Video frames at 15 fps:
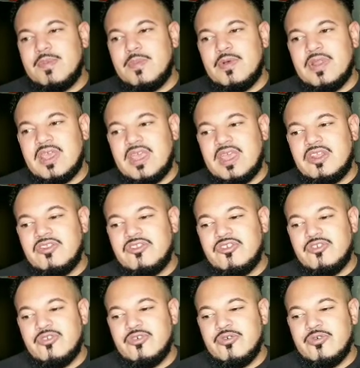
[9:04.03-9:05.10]
people
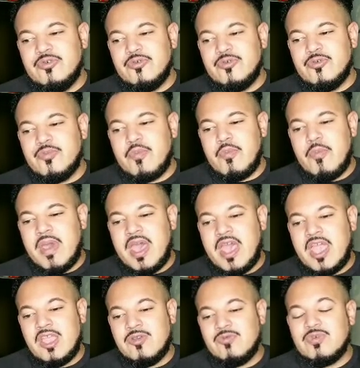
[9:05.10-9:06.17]
into
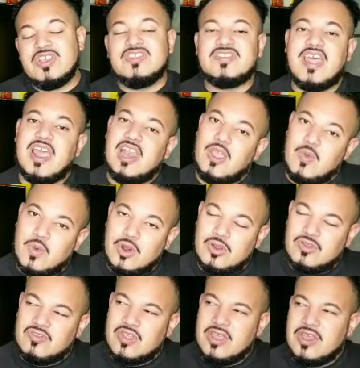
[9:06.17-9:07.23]
my restyling
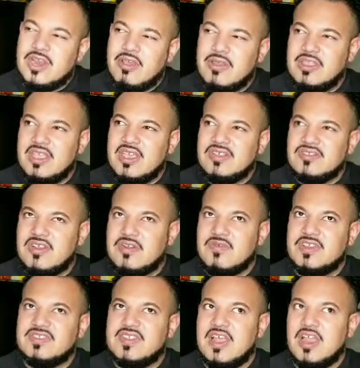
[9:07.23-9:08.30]
world. Now, I think I started
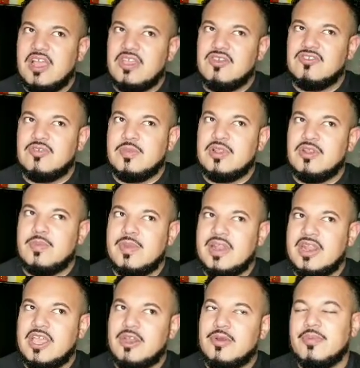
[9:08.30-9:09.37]
restyling on YouTube a little
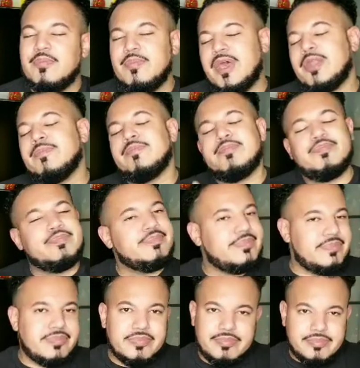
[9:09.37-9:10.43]
bit later, but
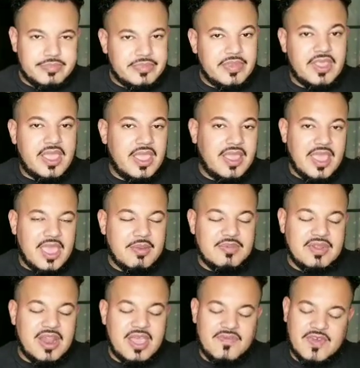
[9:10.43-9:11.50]
it came
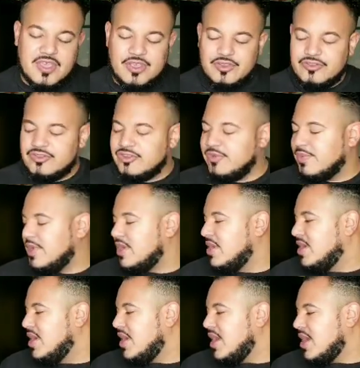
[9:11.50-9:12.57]
to life on YouTube.
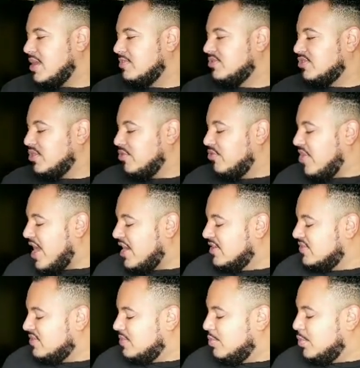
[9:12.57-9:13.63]
So that
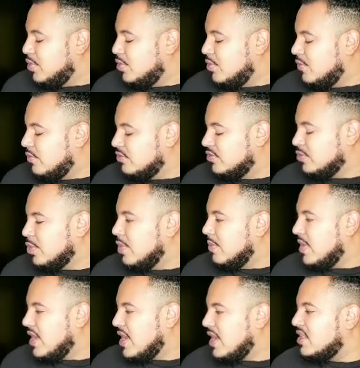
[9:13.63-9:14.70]
is the beautiful story
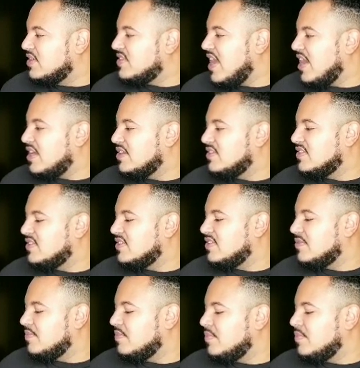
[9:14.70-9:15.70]
behind this Agnes.